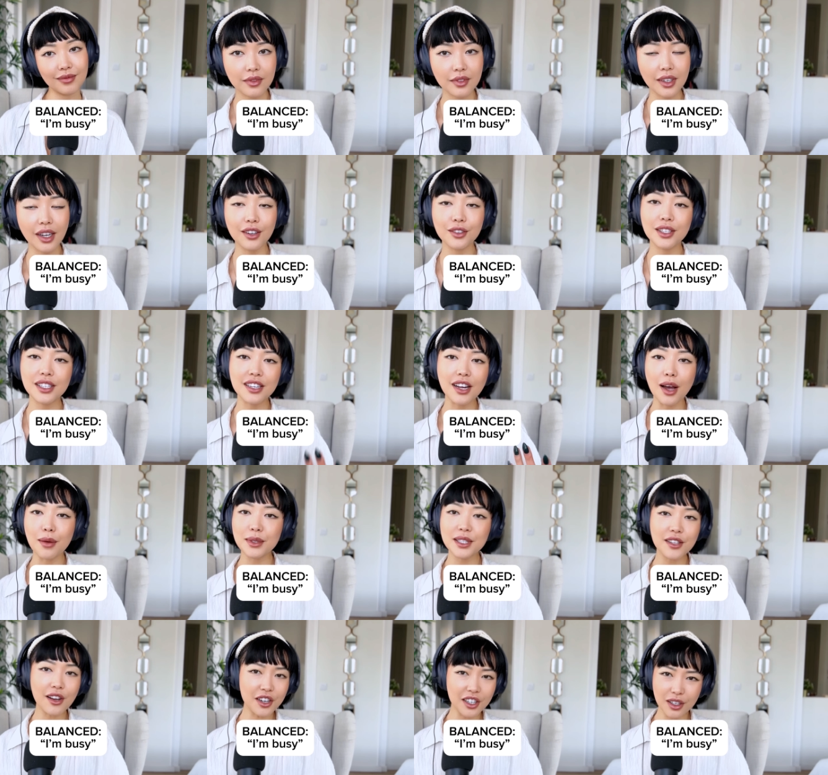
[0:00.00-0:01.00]
Oh, the timing's
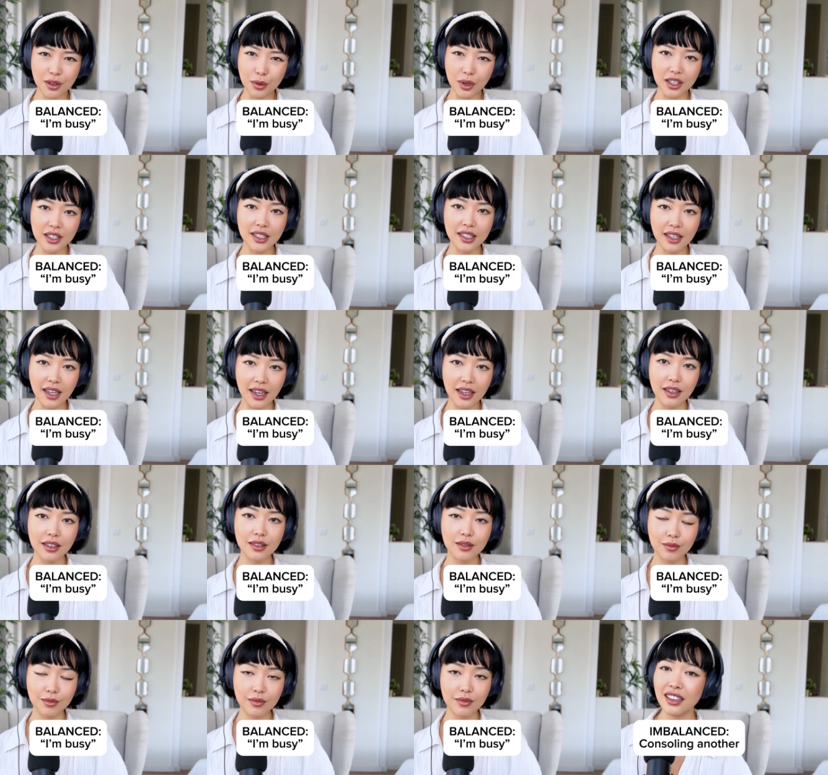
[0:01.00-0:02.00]
not going to work today.
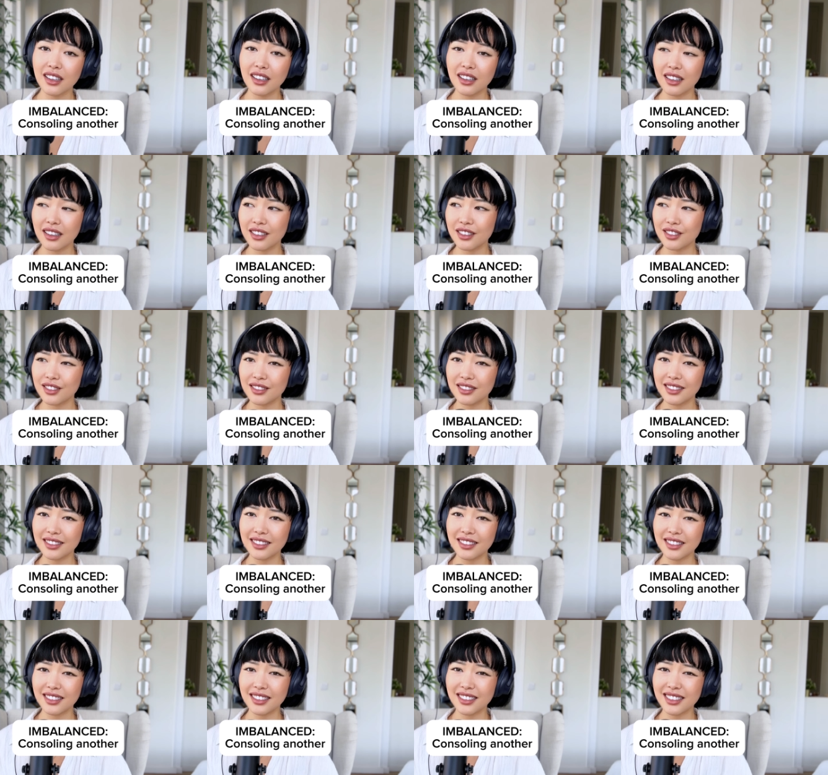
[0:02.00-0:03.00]
Oh,
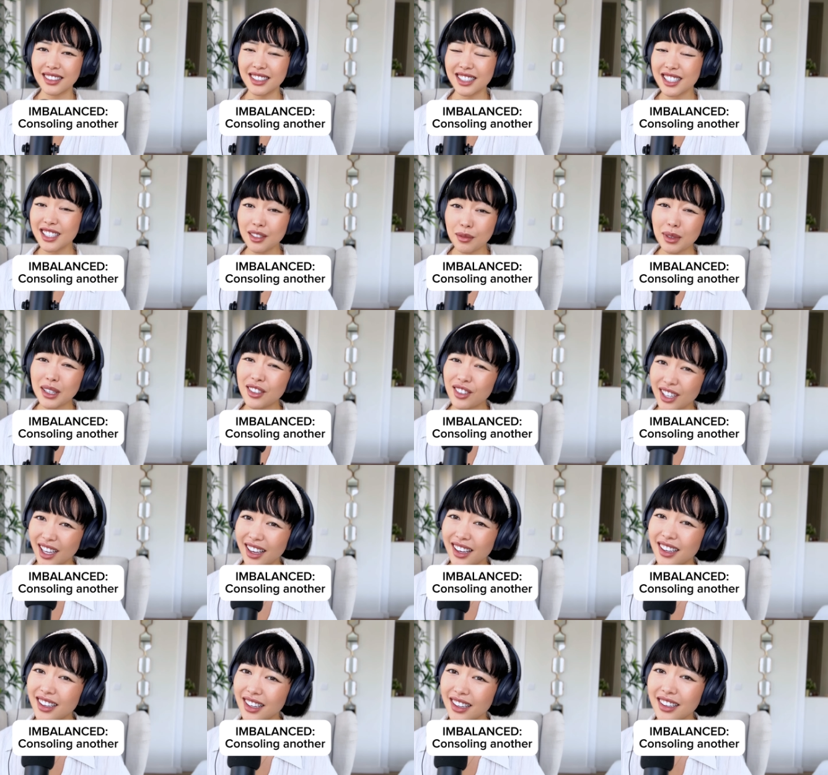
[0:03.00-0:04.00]
it's going to be
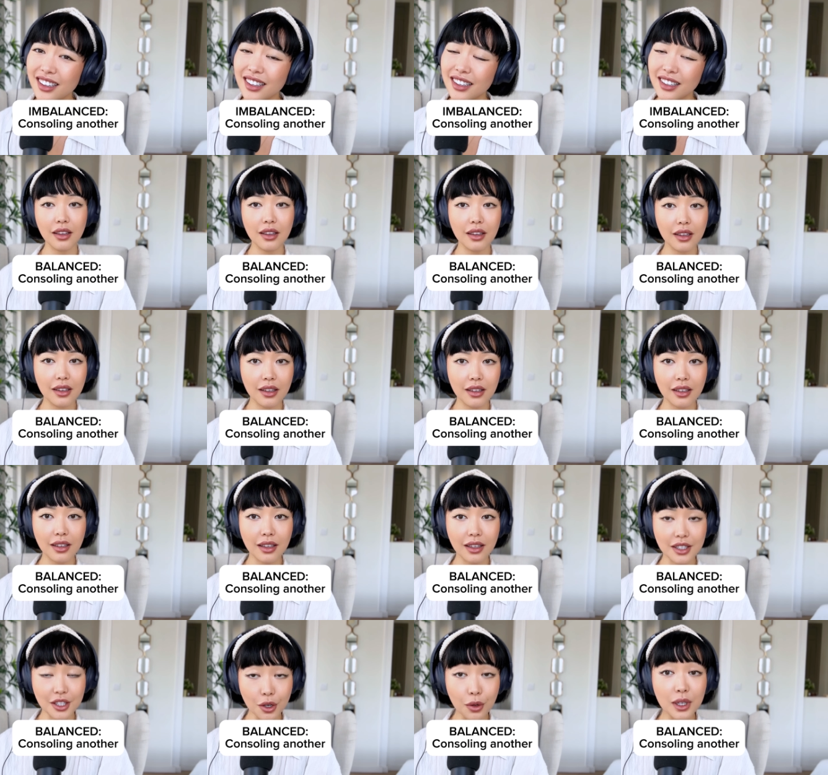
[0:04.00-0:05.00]
okay.
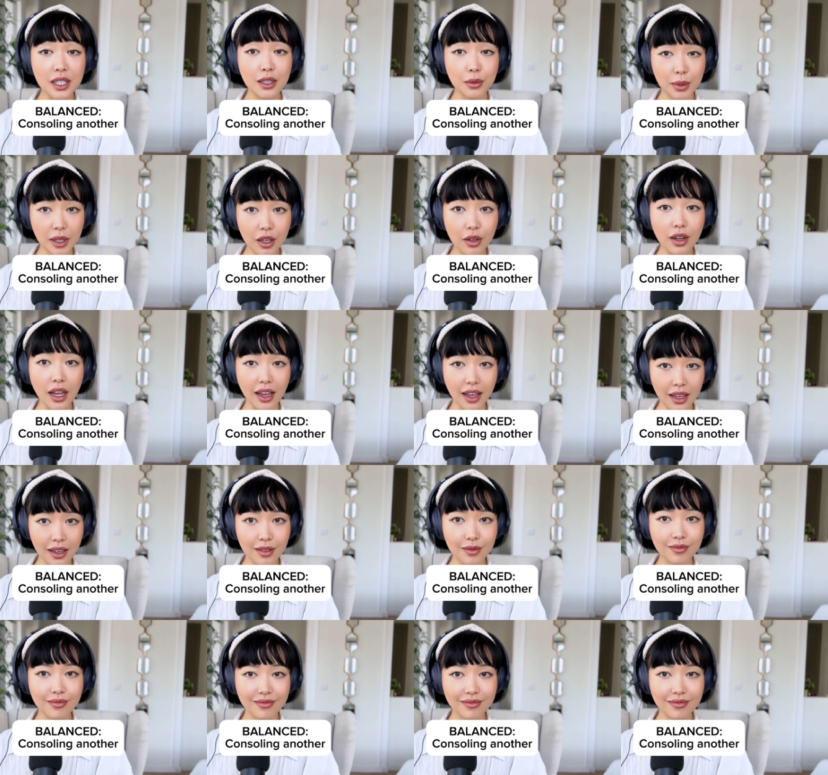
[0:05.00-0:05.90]
It's going to be okay.